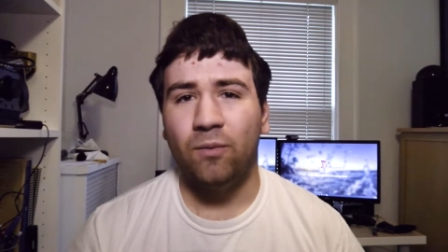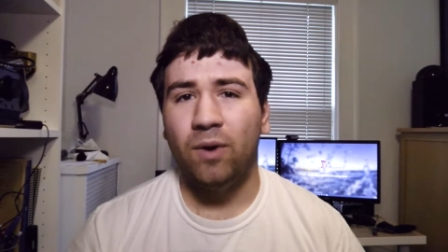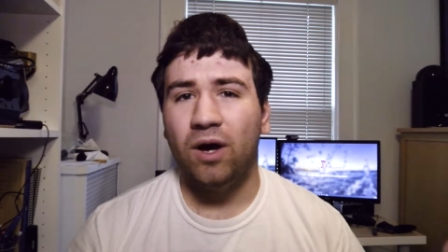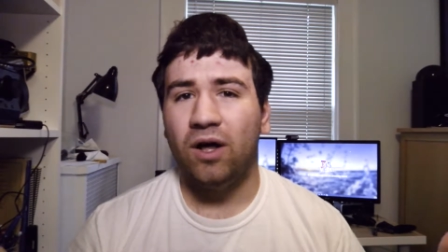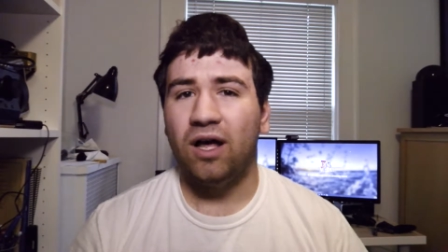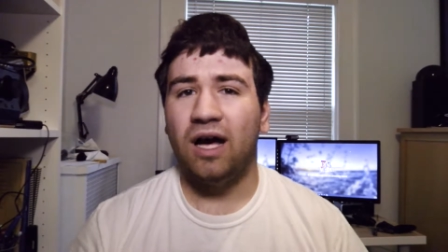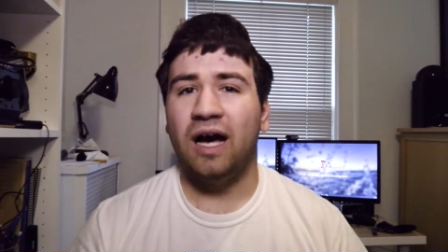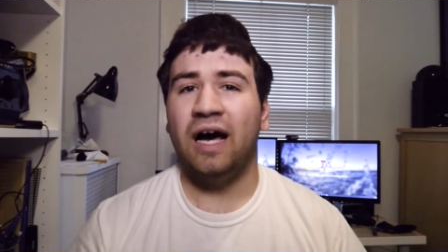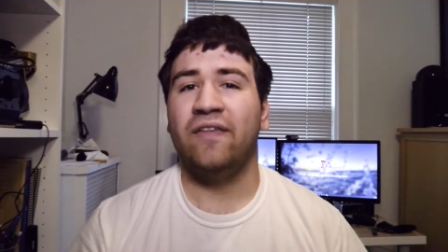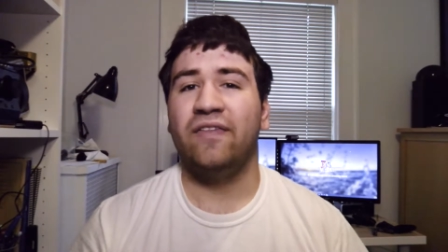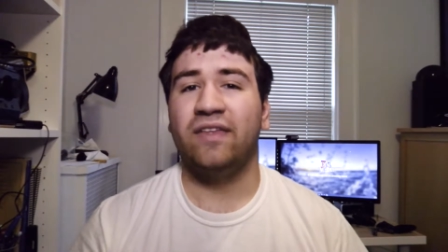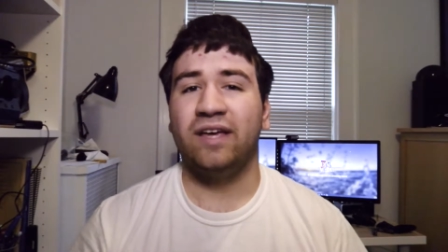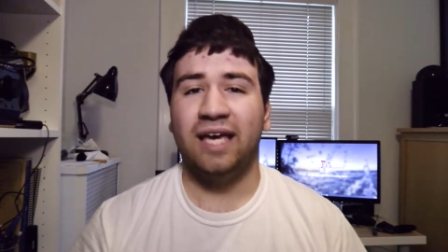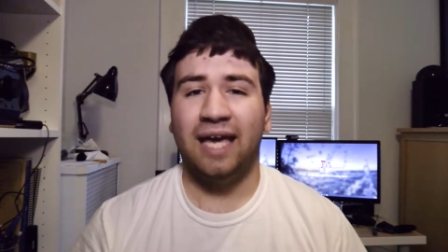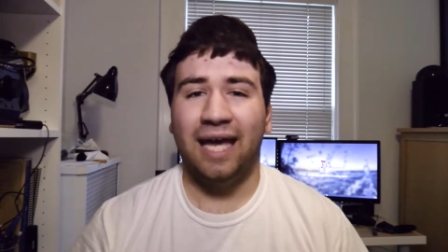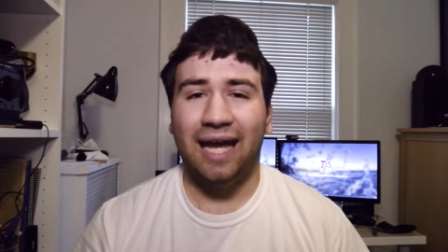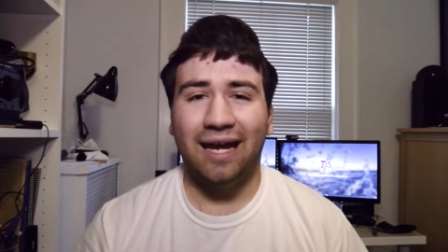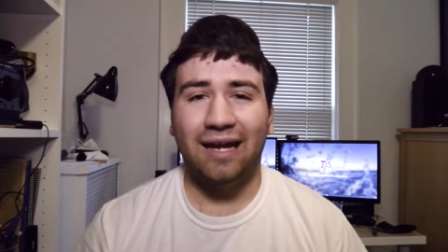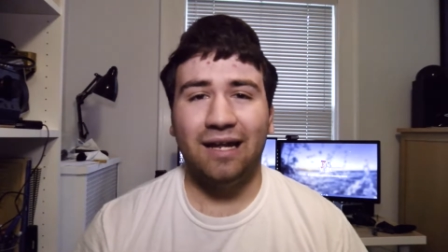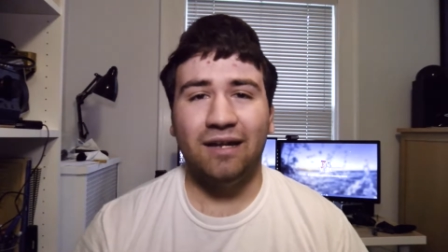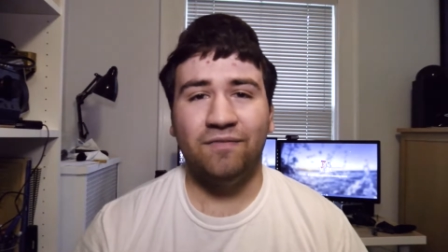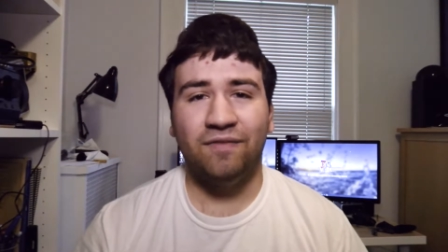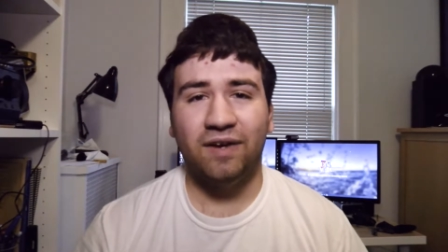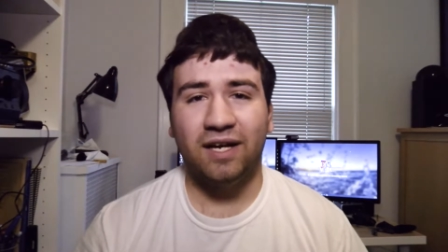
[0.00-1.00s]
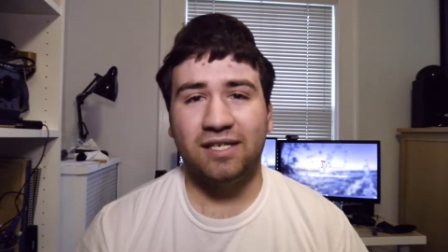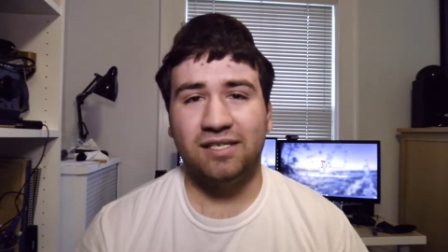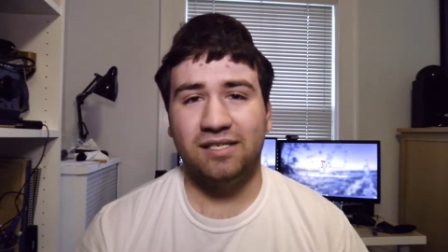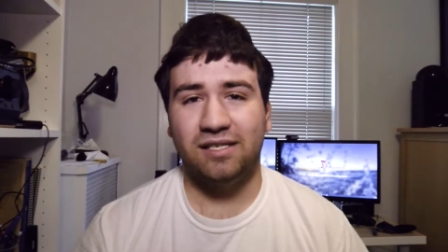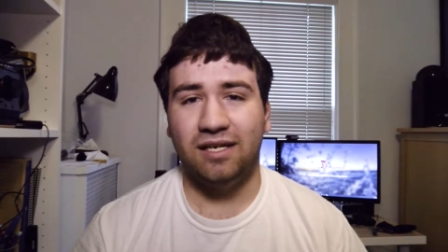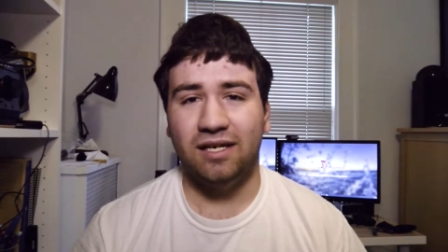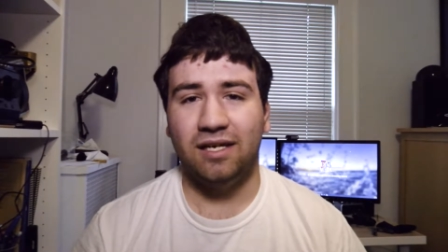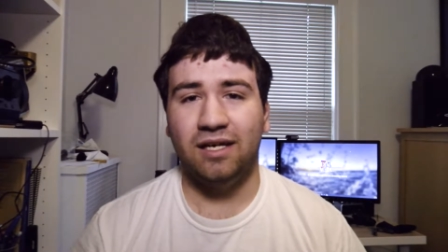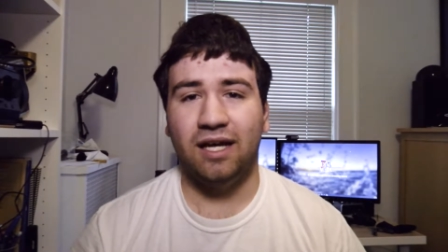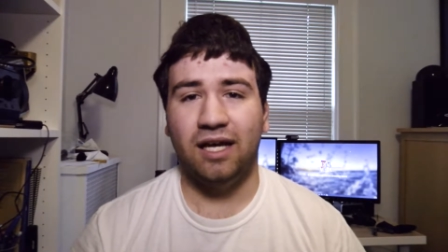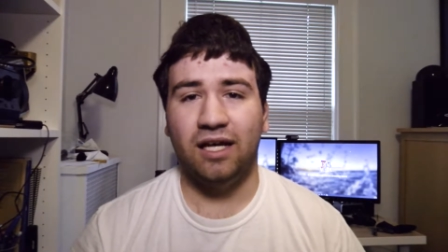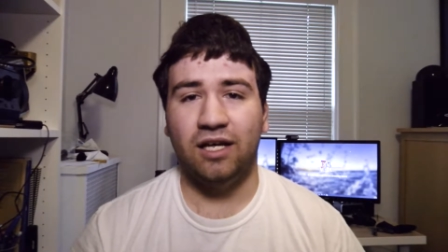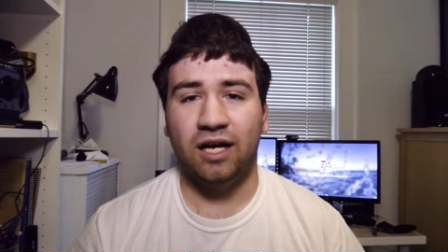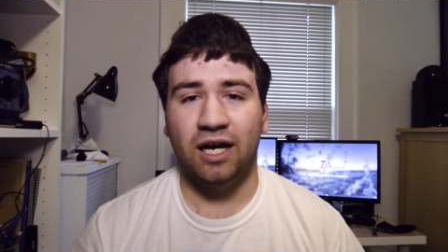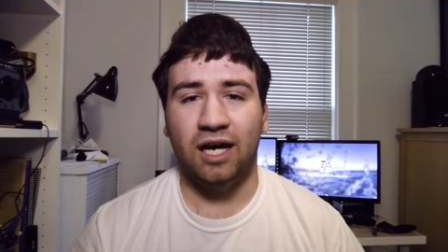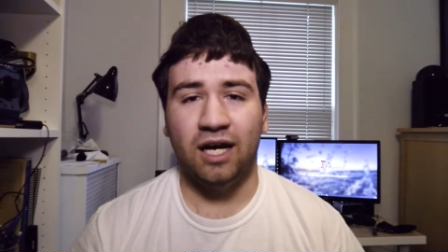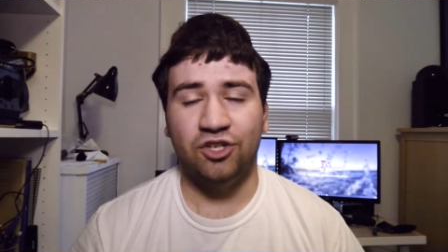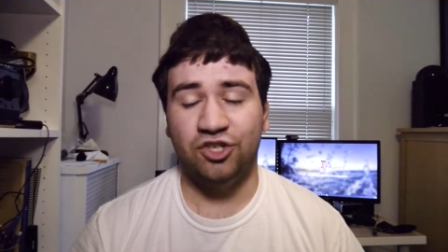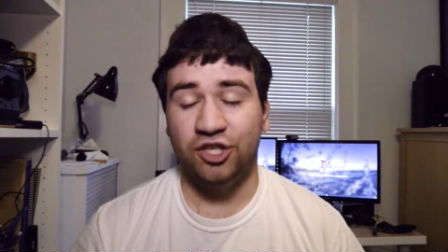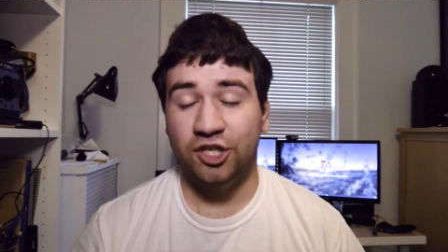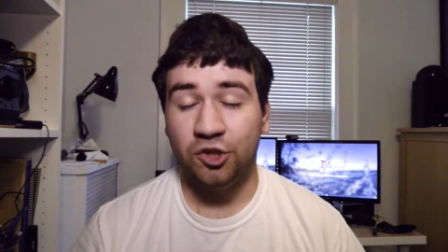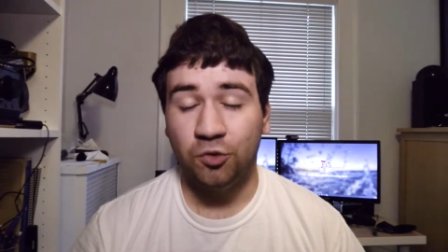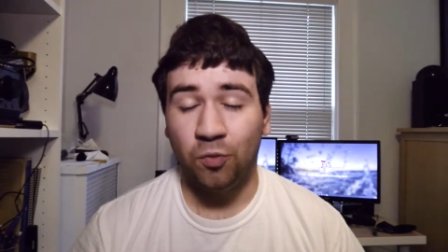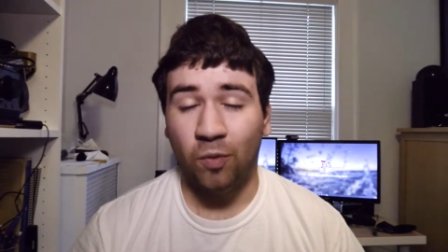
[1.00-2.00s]
Well, on the Canon Vixia
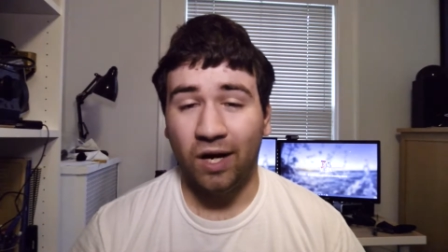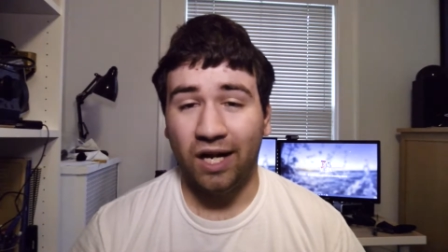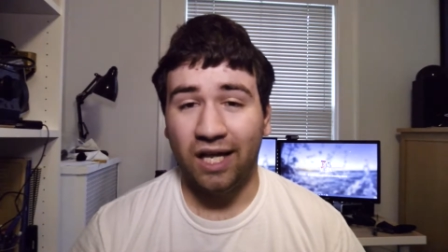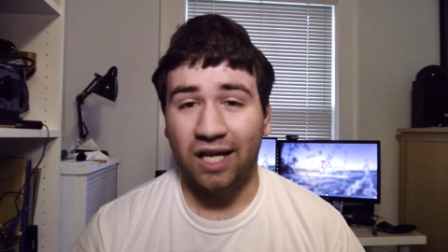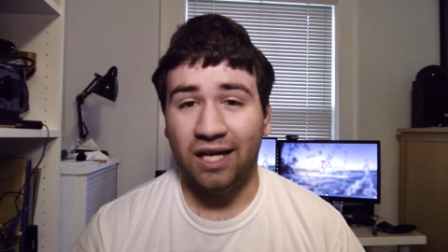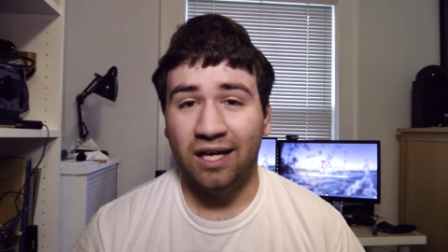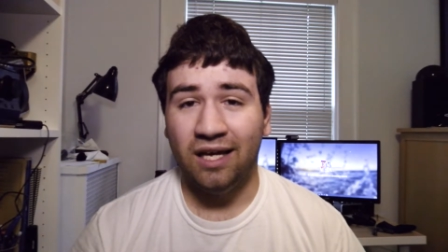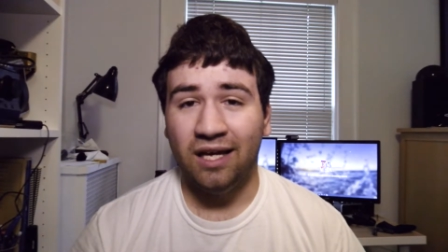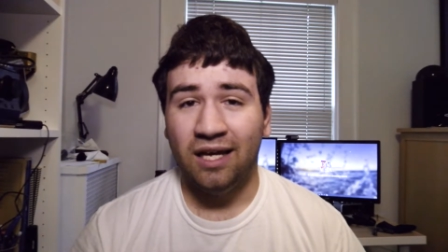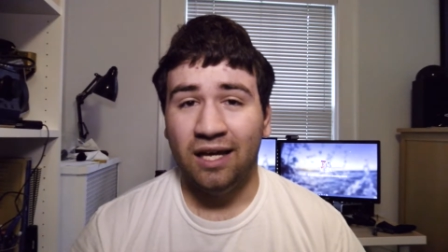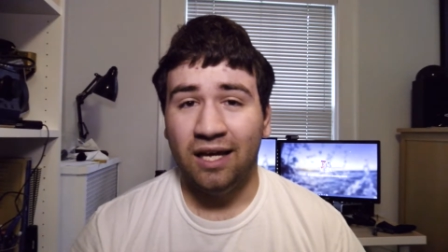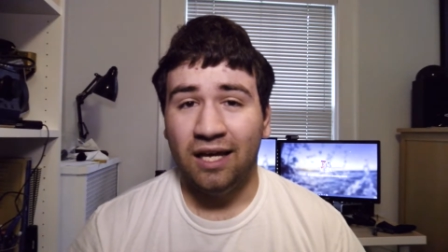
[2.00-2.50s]
G20,